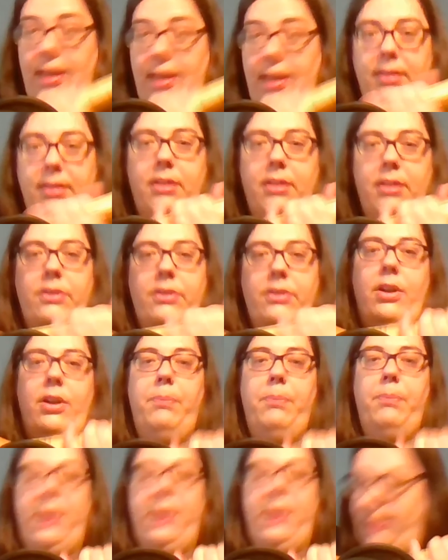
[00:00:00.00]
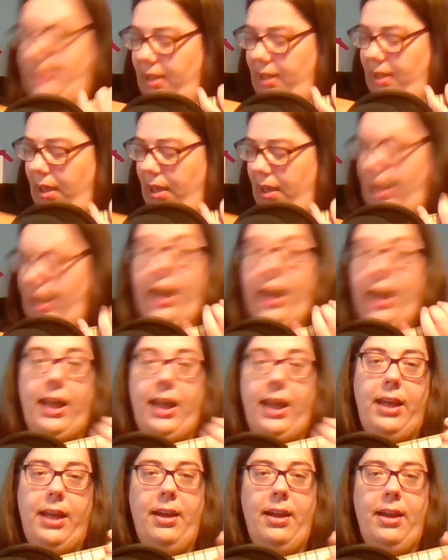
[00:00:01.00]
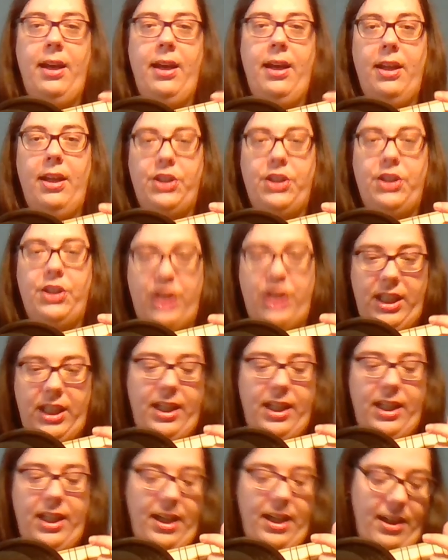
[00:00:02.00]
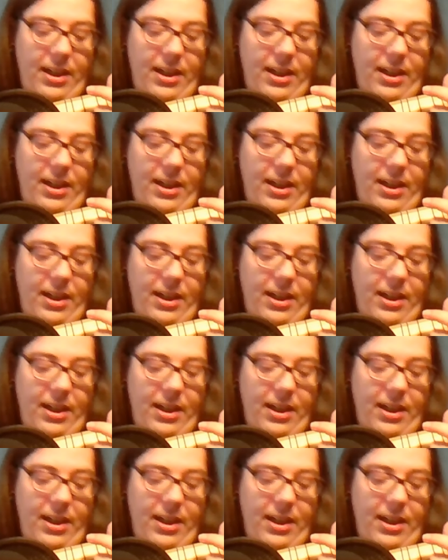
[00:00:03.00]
the top is A, G,